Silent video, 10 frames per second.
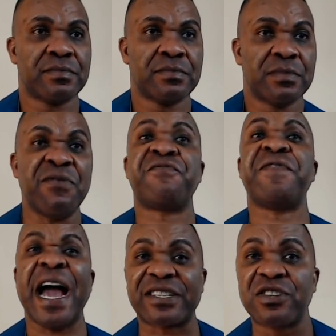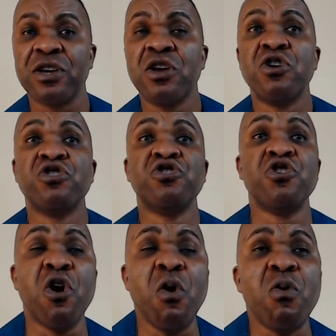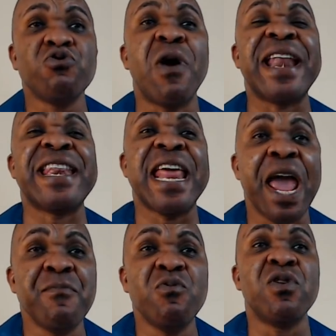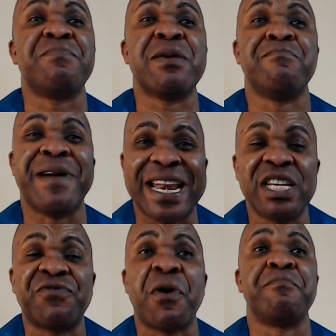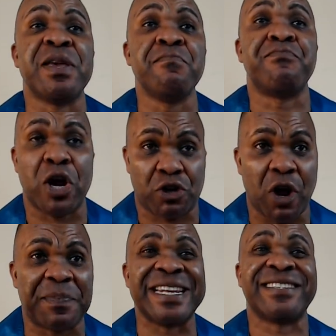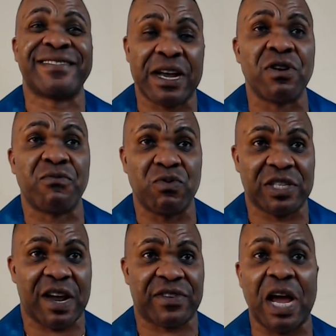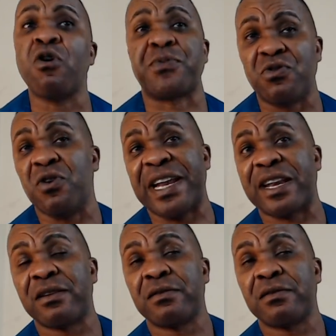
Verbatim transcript: In fact, your name will be banished from being brought up in the circle of witchcraft. I hope you know that.